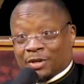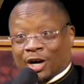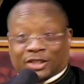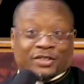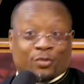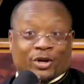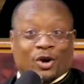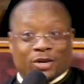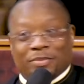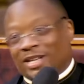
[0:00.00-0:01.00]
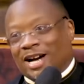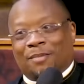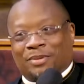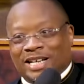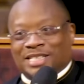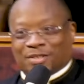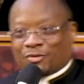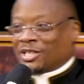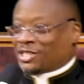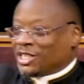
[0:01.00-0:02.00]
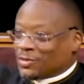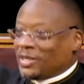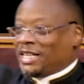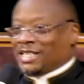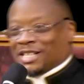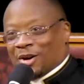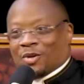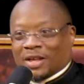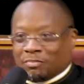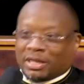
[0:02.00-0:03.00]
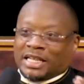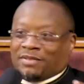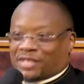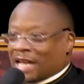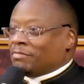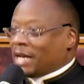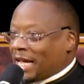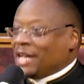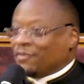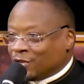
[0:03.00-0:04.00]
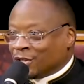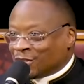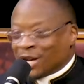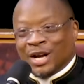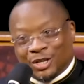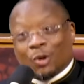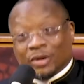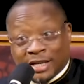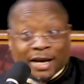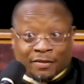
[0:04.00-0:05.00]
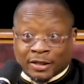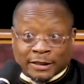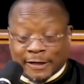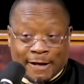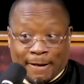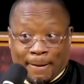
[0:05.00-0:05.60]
Because if we're going to be comprehensive Christians, we need to know that beliefs and behaviors go together.